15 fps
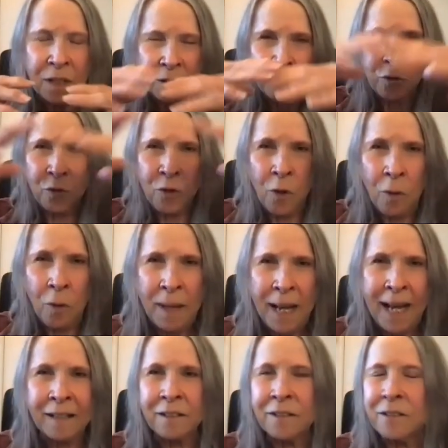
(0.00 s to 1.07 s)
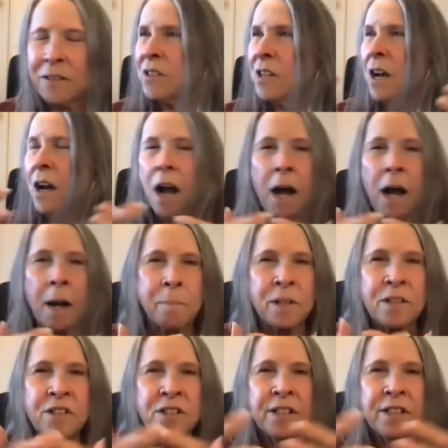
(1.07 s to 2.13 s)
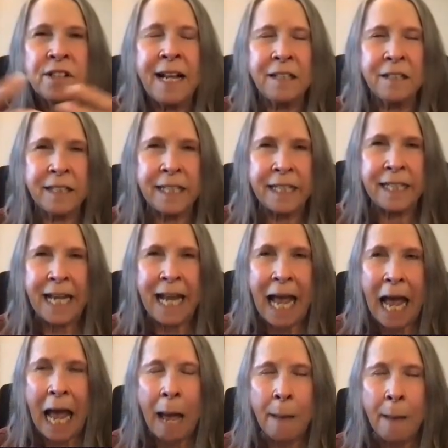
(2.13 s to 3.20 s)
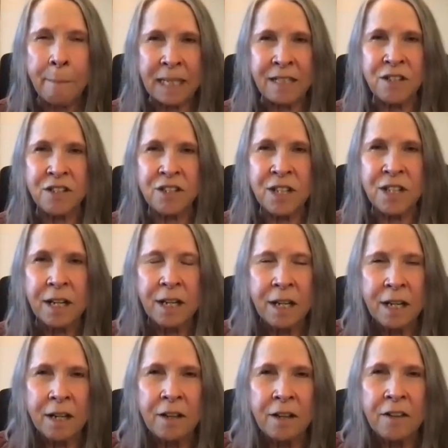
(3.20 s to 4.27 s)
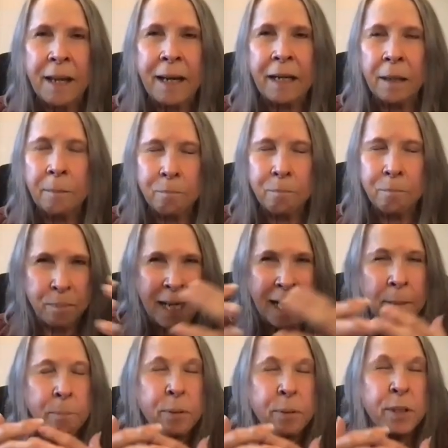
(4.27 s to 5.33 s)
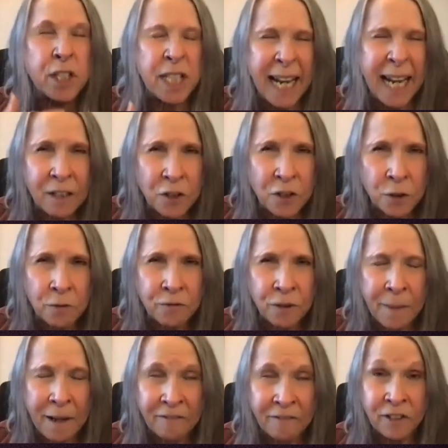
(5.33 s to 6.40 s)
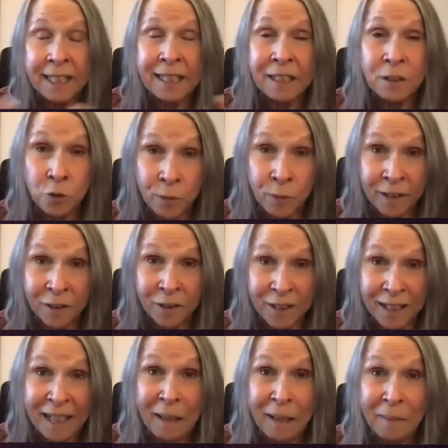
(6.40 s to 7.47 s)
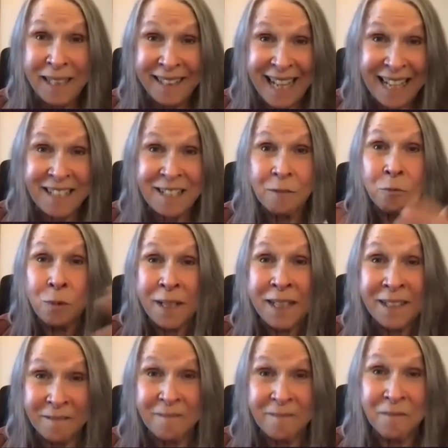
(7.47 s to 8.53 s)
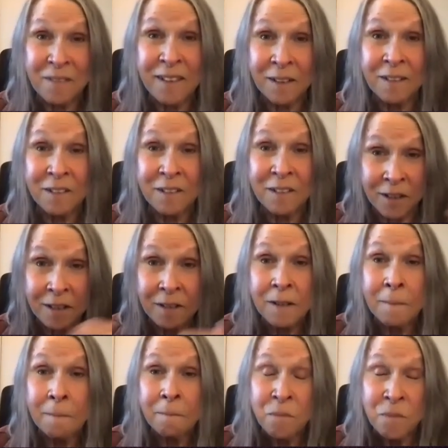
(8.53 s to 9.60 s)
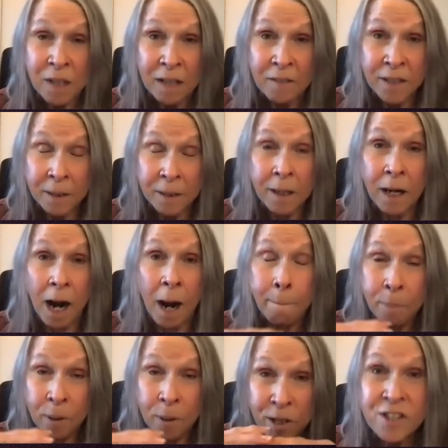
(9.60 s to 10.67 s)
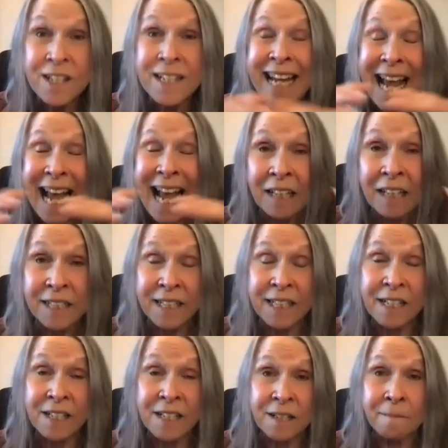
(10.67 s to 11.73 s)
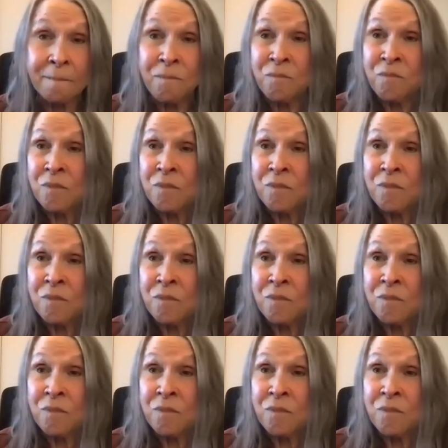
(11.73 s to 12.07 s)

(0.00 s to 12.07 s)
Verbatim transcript: Control patterns are personality habits that kind of protect you from ever getting triggered. I mean, that's a weird there so there there our personalities